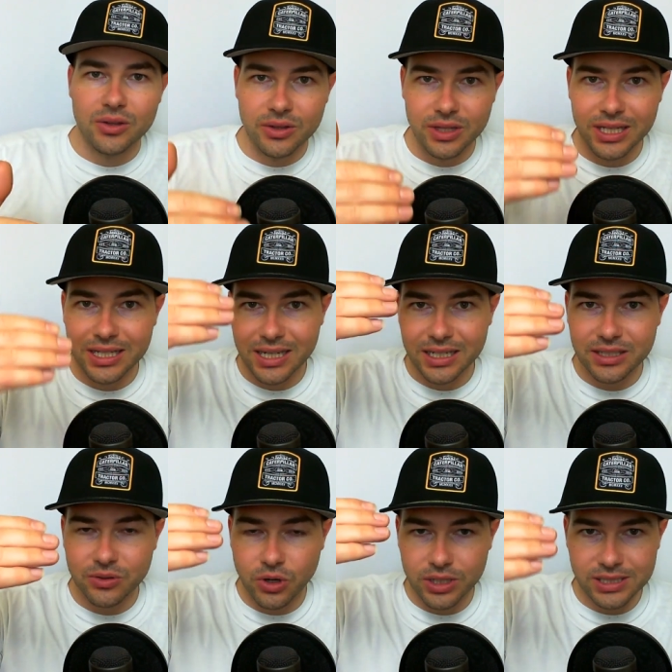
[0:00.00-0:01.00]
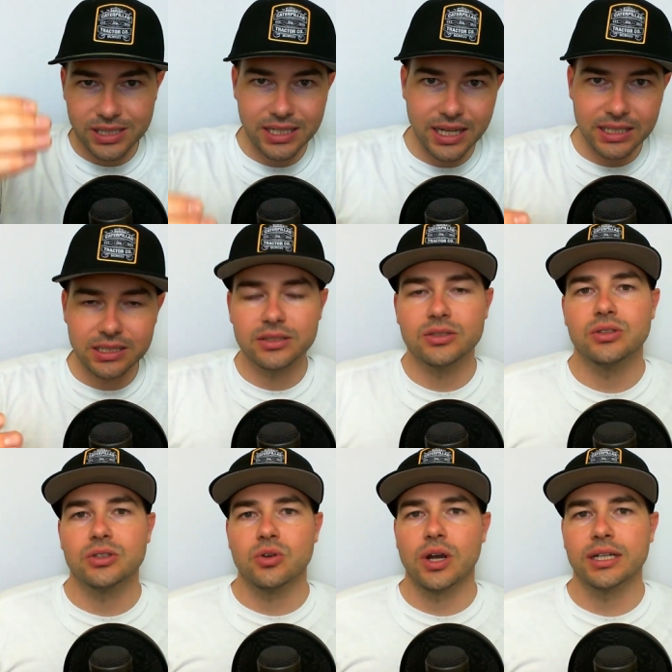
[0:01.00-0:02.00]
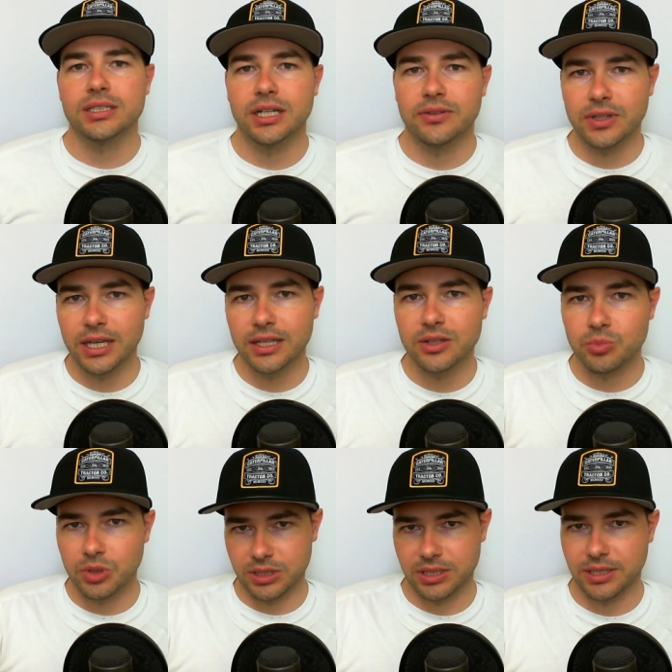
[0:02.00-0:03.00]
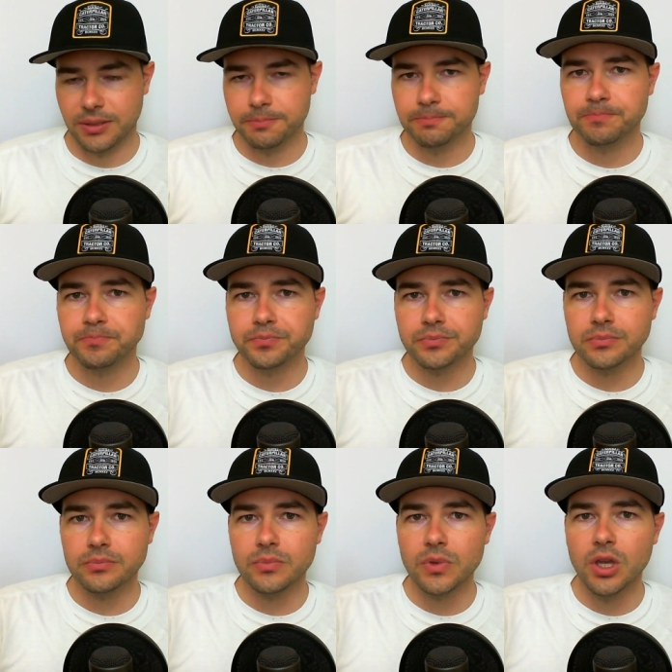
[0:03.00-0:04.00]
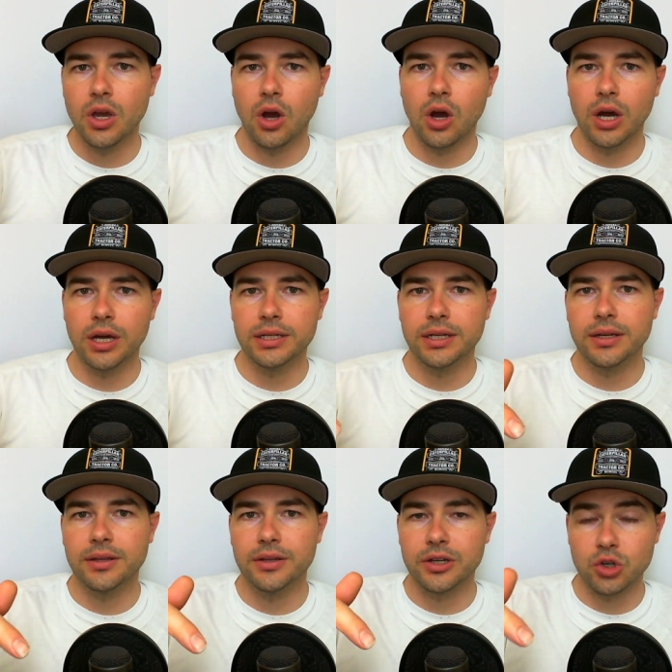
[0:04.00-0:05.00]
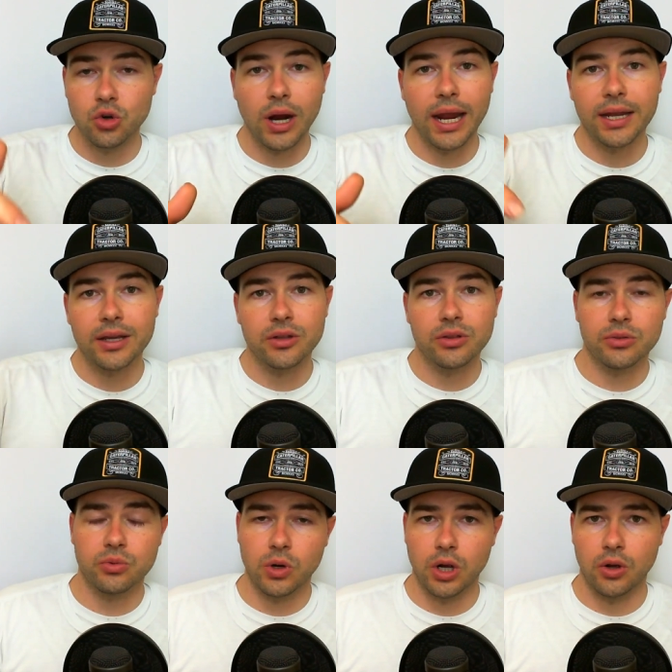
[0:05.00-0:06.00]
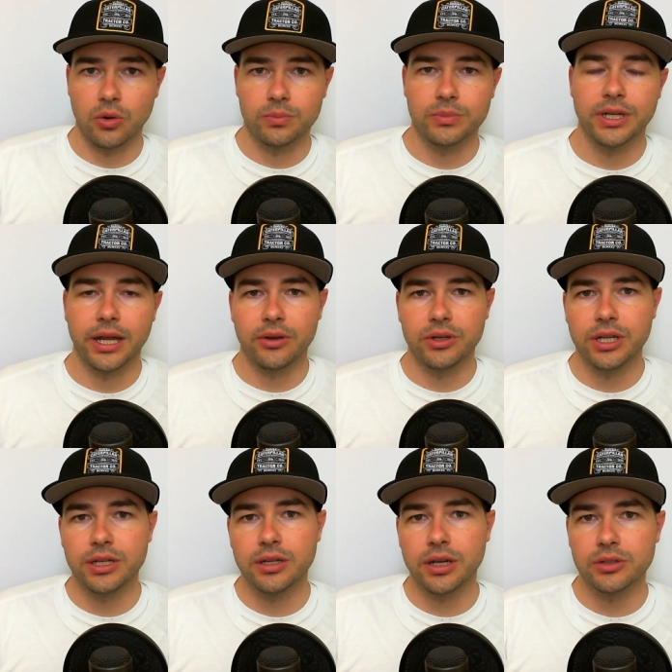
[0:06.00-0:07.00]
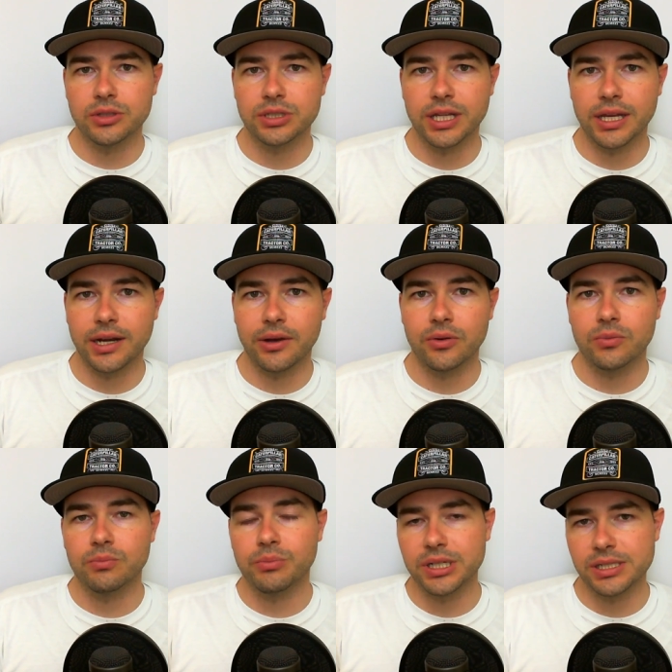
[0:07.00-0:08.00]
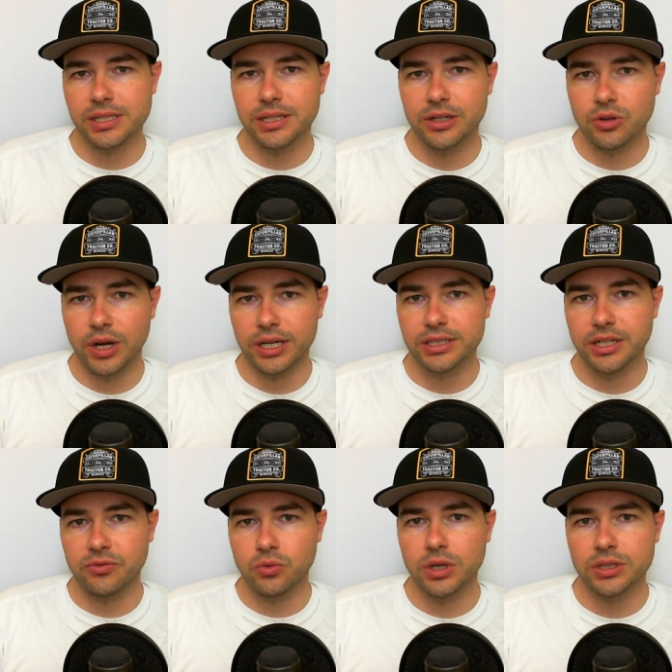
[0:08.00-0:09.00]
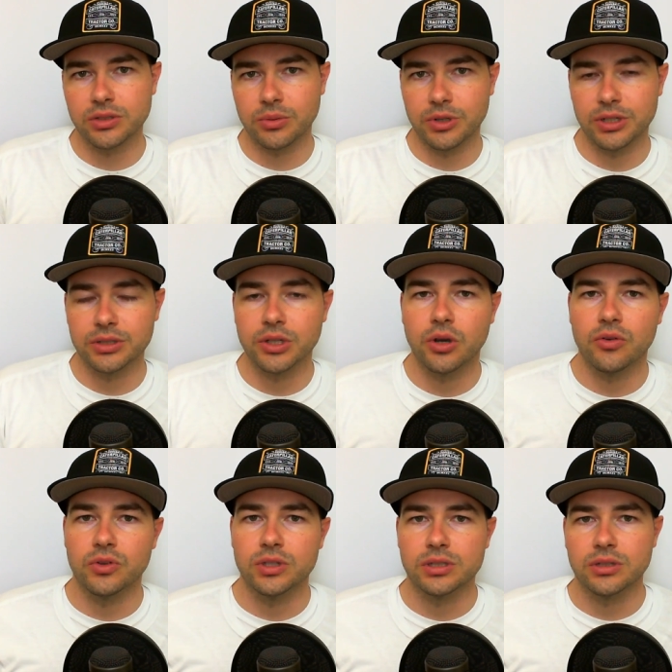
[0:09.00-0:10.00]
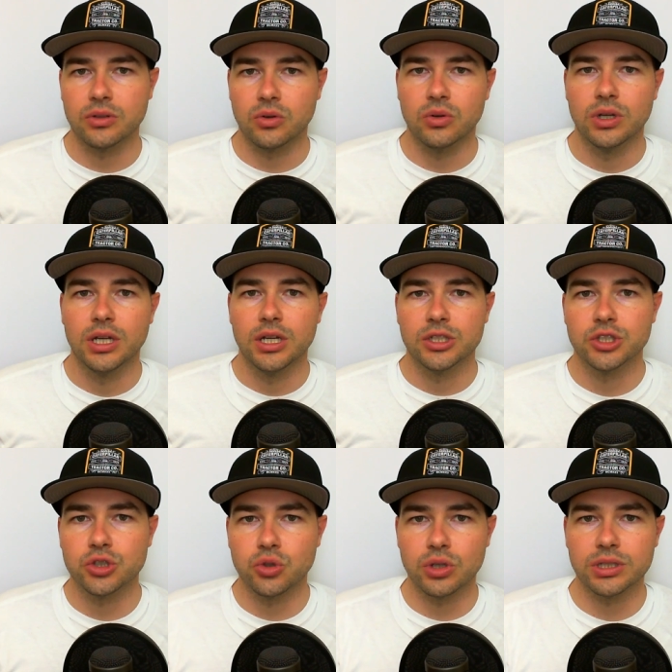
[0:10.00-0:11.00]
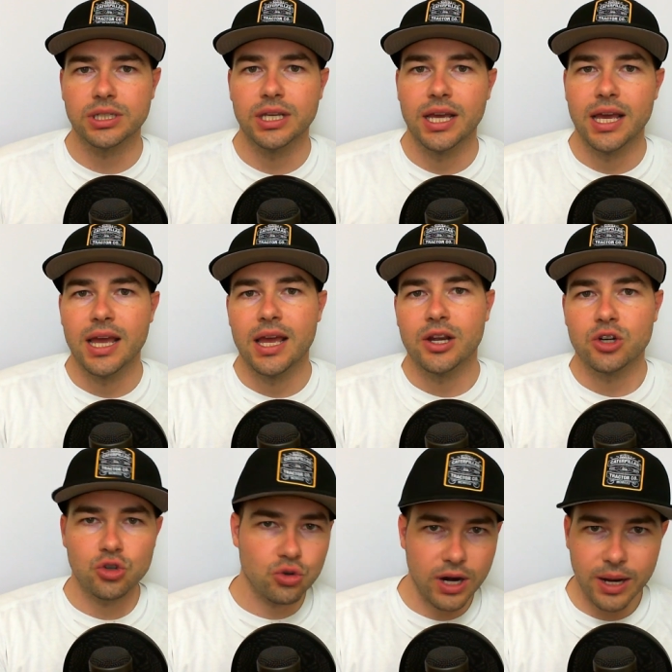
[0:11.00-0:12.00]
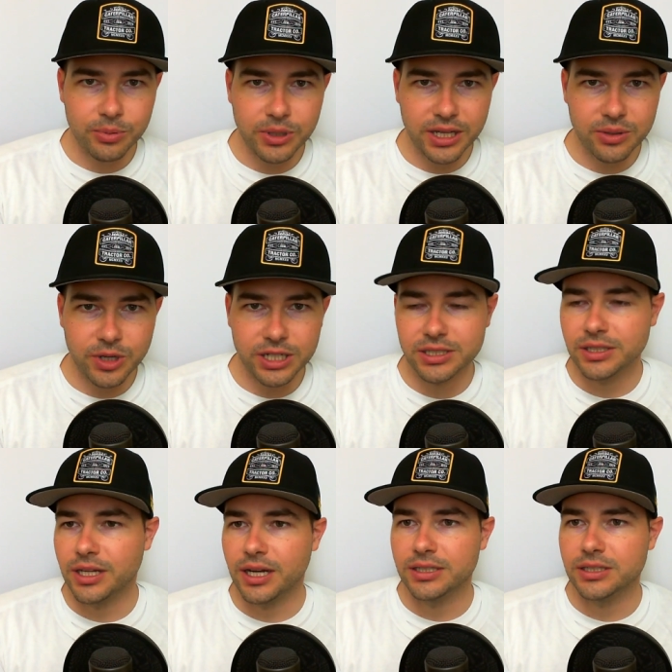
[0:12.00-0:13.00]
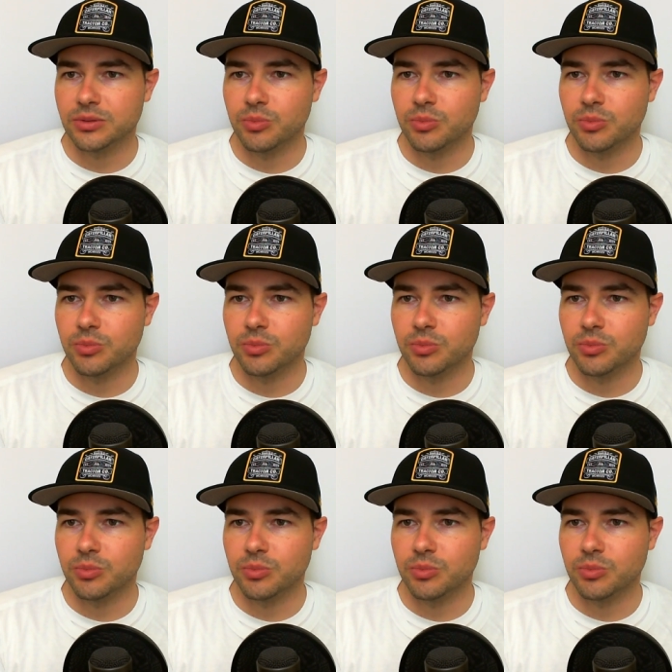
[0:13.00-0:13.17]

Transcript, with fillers: The connecting rod is connected to the crankshaft and the piston on the crank throw. Now you need to understand how basically a crankshaft works. So I'm going to go over this little short crappy animation that I just